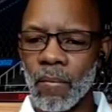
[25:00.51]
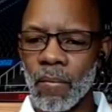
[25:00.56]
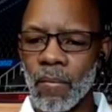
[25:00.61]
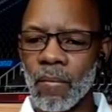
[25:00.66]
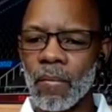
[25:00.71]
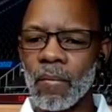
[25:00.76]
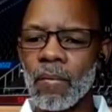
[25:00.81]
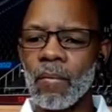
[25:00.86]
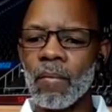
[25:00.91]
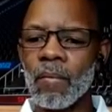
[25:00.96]

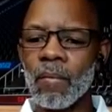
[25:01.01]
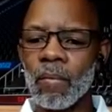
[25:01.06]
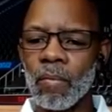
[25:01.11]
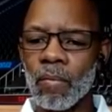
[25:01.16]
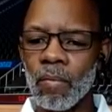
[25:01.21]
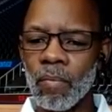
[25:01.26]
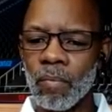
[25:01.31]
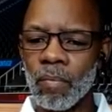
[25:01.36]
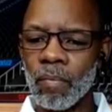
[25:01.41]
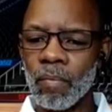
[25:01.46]
and about the
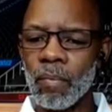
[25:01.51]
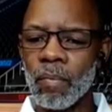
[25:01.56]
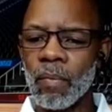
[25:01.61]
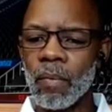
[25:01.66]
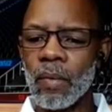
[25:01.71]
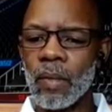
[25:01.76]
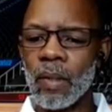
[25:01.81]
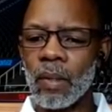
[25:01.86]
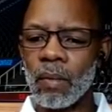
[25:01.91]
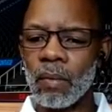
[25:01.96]
young
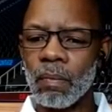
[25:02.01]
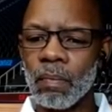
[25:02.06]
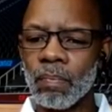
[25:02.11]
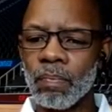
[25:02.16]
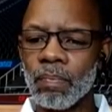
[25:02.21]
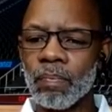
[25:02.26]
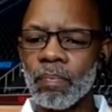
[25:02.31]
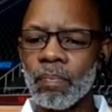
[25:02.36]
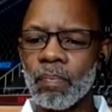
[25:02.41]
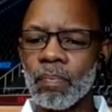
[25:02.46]
people that
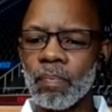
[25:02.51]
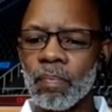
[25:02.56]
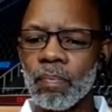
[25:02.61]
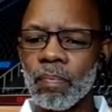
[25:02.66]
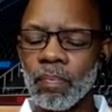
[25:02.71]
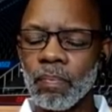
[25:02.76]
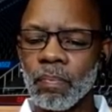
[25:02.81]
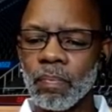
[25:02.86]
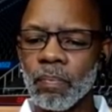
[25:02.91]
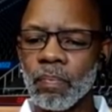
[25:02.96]

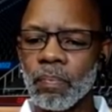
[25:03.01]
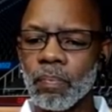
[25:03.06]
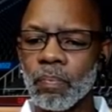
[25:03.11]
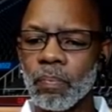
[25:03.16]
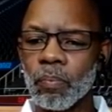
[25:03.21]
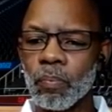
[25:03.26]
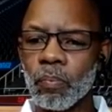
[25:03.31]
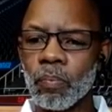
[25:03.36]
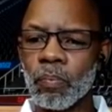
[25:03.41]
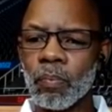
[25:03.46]
you've been
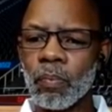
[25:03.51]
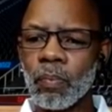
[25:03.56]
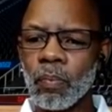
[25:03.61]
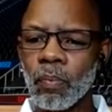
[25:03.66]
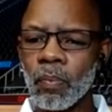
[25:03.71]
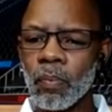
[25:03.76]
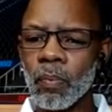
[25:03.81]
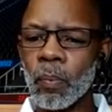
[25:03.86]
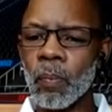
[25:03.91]
working with.